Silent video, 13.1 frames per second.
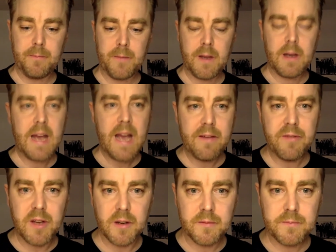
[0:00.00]

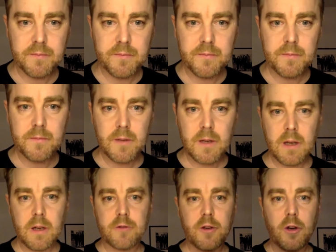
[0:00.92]
heavier.
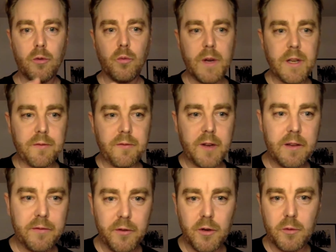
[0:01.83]
So when you flick
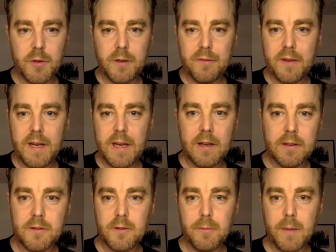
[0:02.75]
through with your
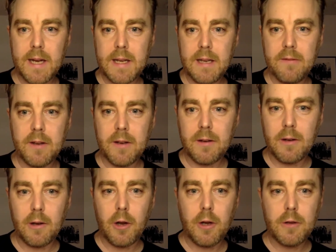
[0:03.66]
fingers, you might even
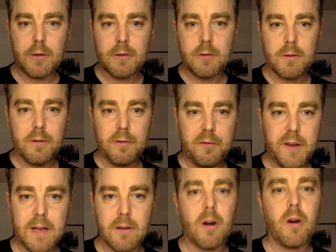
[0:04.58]
learn to
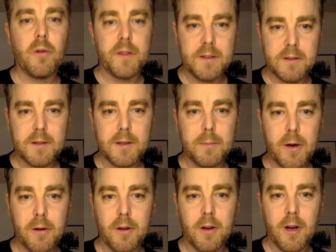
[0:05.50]
feel, oh, this is an
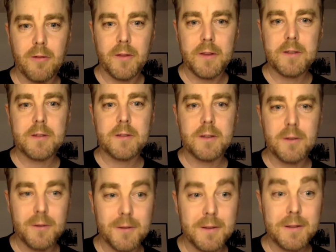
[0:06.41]
American cover. This
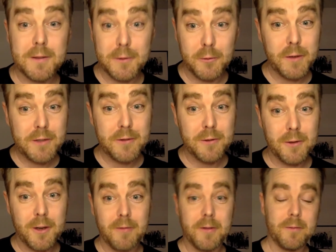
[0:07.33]
is an original
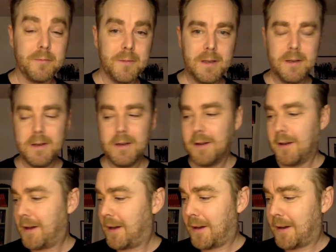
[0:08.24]
cover.
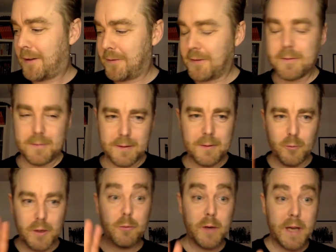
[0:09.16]

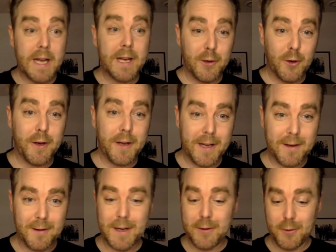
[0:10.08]
We're getting nerdy
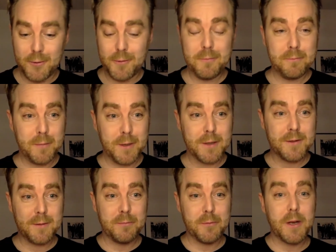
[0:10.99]
here, I know, but
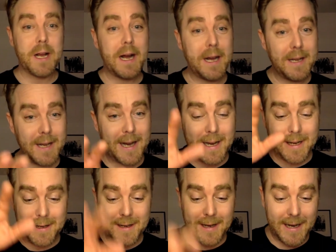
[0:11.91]

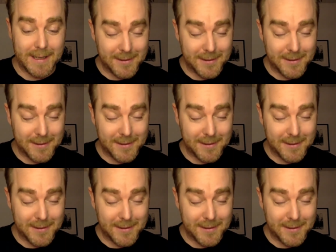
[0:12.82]
I